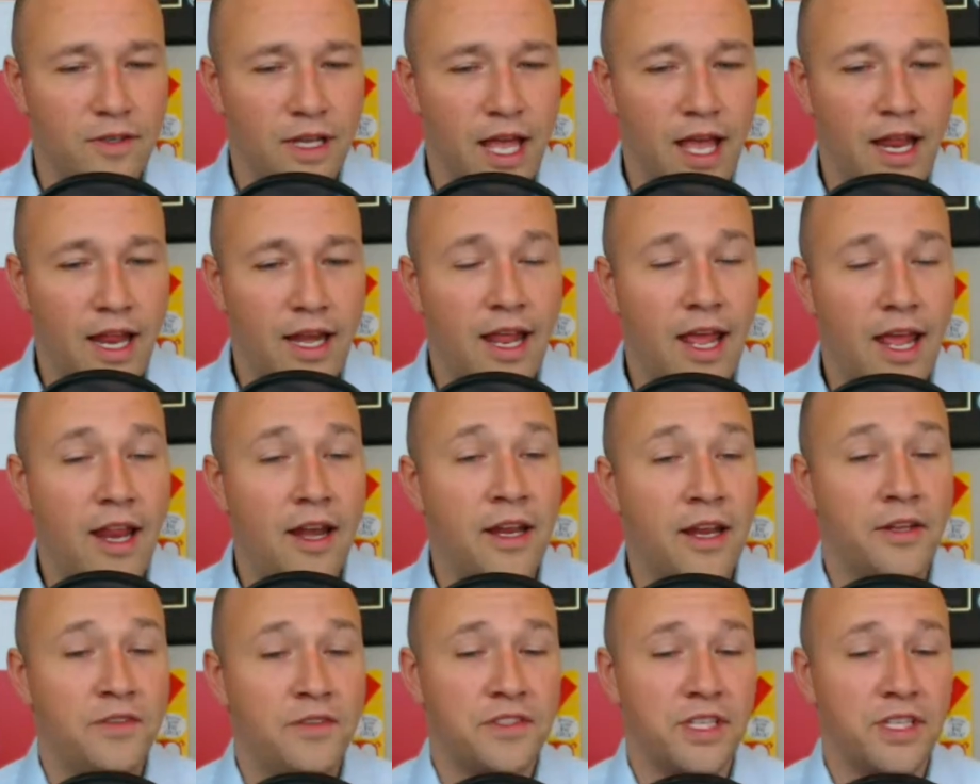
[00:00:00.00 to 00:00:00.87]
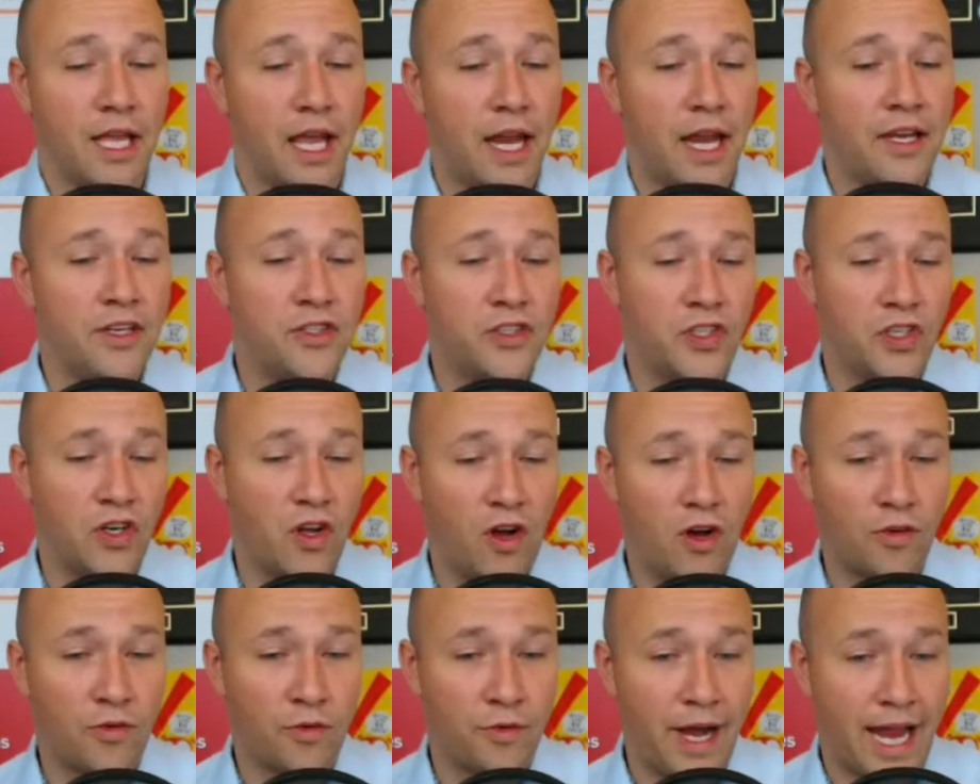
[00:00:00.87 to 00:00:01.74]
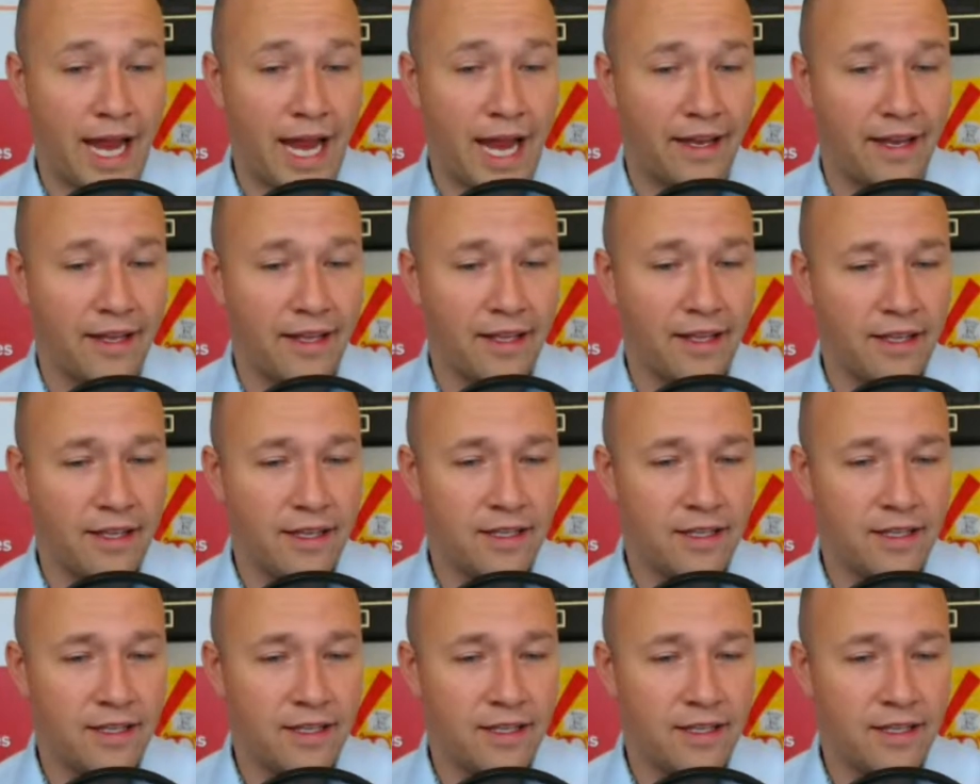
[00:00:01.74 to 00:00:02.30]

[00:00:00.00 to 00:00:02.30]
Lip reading: And he's like, and you should all rent.